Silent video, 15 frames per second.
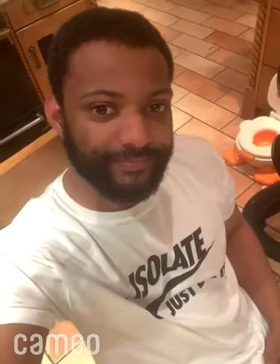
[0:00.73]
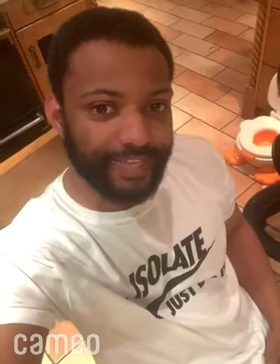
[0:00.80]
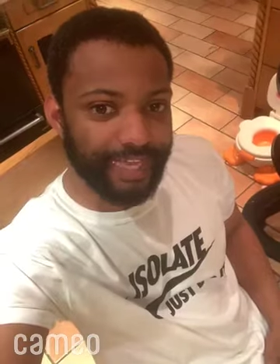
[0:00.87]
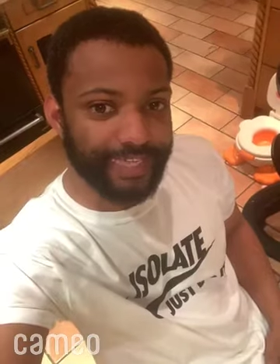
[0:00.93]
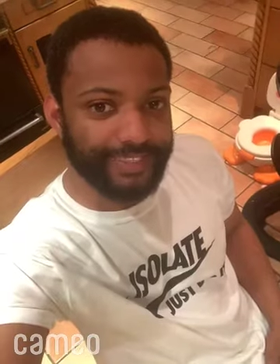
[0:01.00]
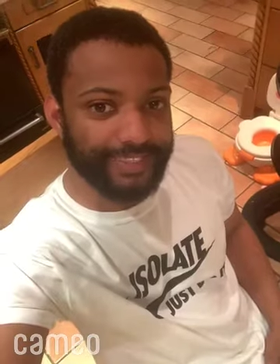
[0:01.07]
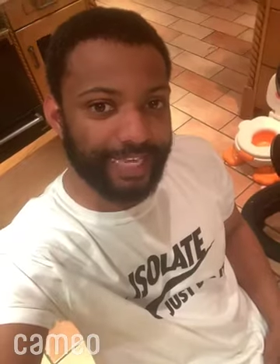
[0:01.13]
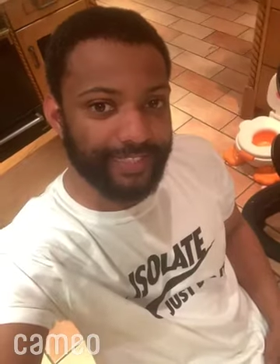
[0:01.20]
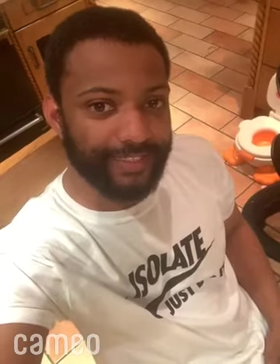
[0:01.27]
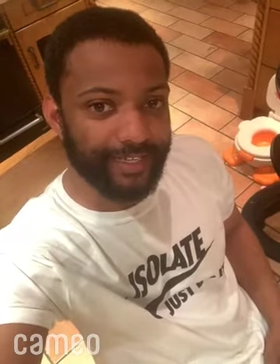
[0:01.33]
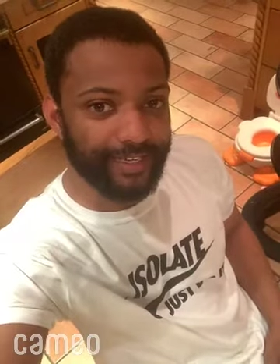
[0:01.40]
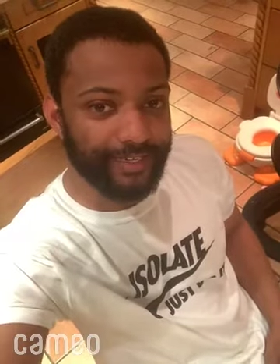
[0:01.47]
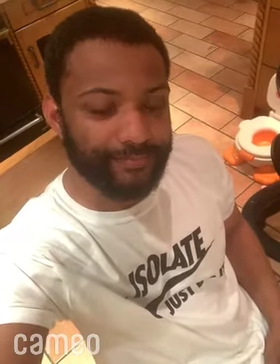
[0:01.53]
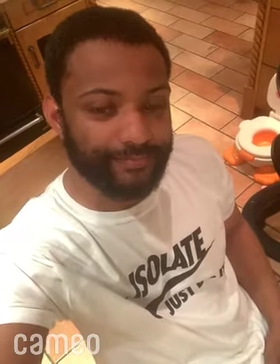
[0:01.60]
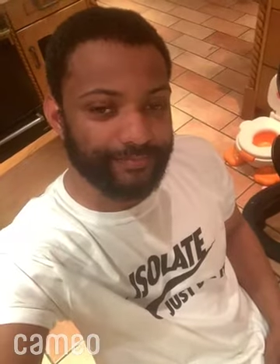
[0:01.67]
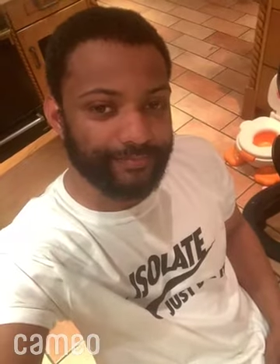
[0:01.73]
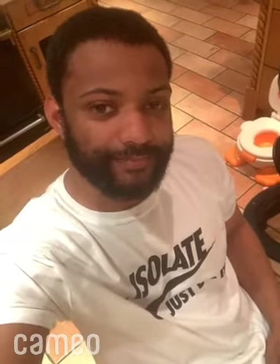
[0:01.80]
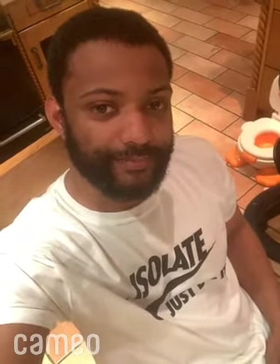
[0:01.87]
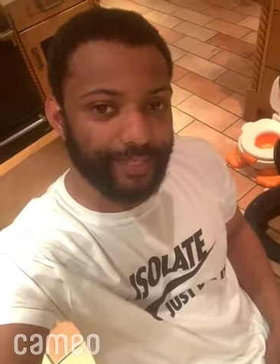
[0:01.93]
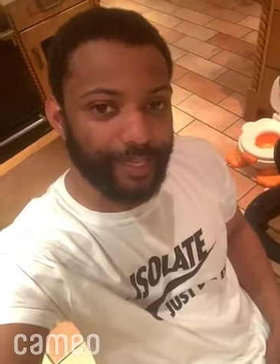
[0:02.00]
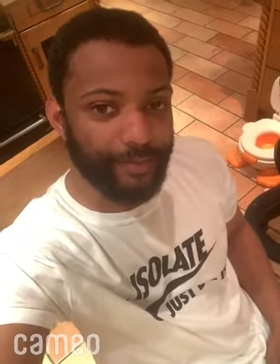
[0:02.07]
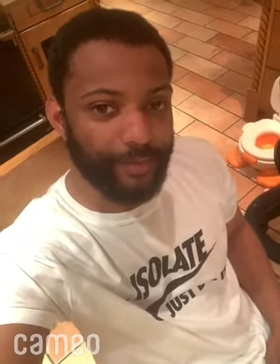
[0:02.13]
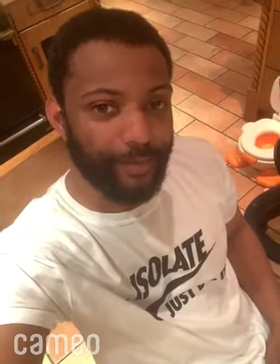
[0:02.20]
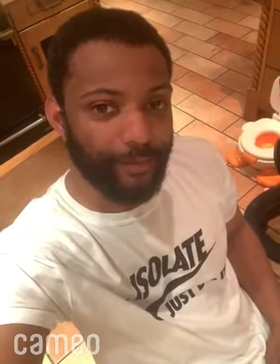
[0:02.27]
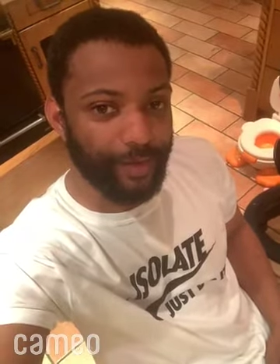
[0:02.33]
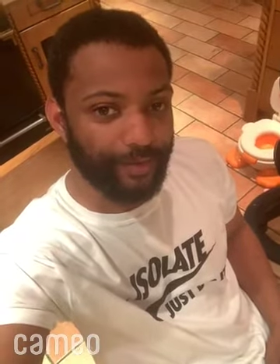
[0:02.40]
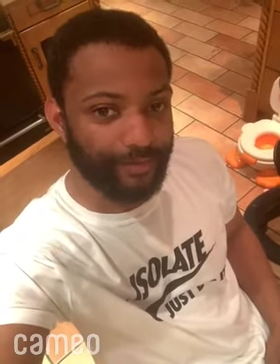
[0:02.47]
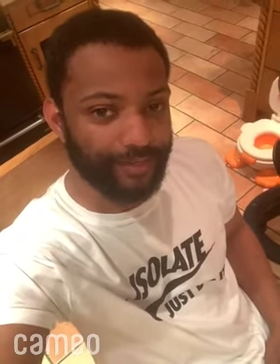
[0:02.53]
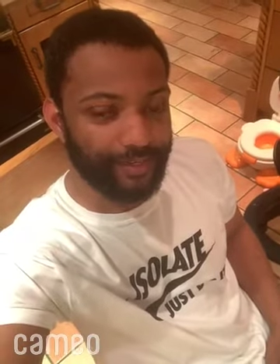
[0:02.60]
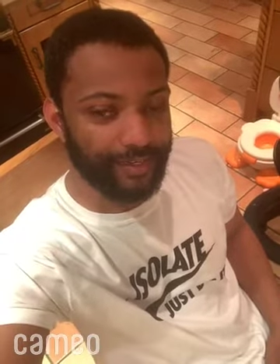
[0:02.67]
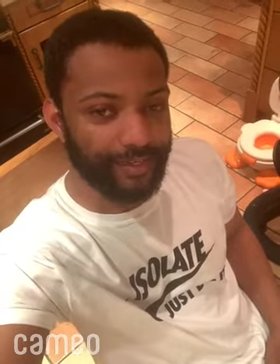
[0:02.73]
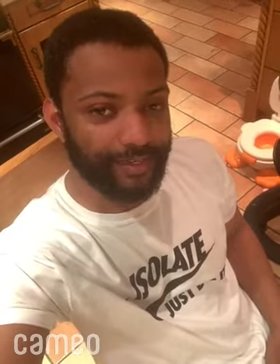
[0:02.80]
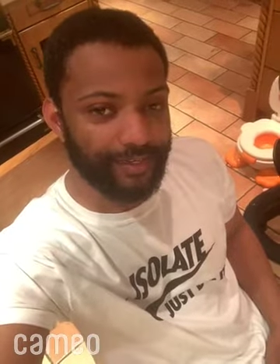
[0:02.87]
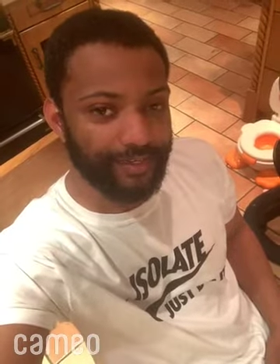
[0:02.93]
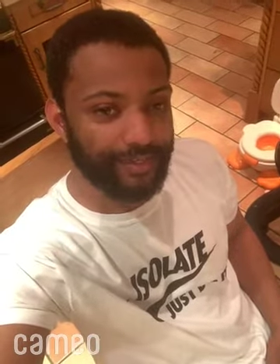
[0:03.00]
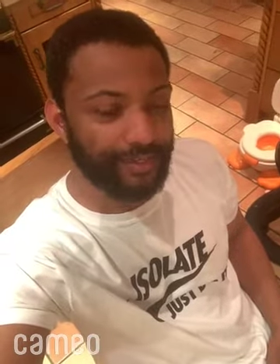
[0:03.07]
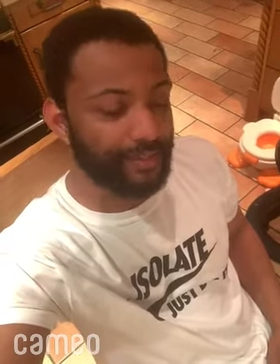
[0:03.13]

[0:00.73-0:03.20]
Hey Tanya, hope you're well, darling.